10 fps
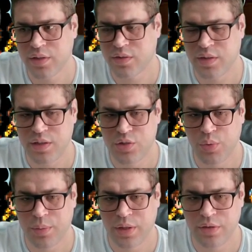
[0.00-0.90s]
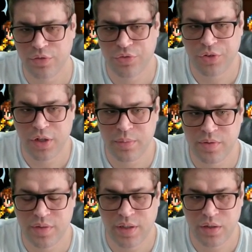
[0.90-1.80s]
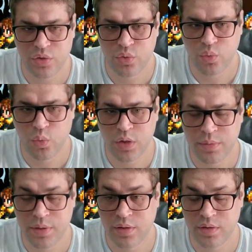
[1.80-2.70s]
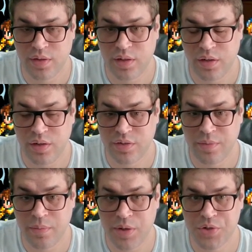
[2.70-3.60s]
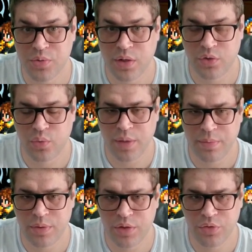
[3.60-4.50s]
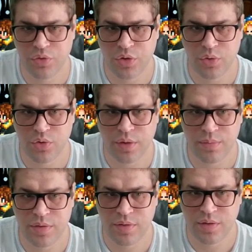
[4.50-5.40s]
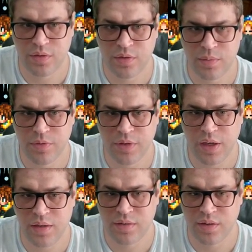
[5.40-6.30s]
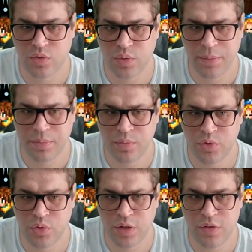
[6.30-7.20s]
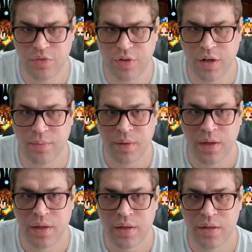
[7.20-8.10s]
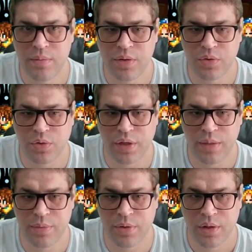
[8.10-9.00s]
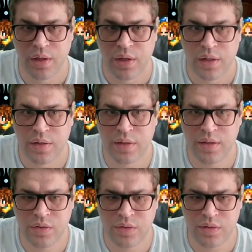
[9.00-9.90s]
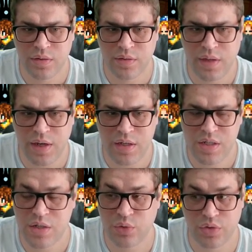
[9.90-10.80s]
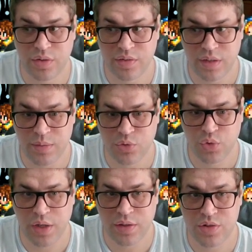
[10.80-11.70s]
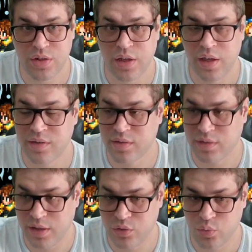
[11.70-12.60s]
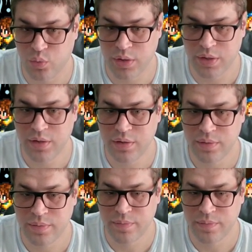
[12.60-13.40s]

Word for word: Next stage we can farm is 921 because there is a martial arts weapon here. For those that missed it, some of the SS weapons you can farm the meteor Hammer. This stage uses the same strategy as the last one.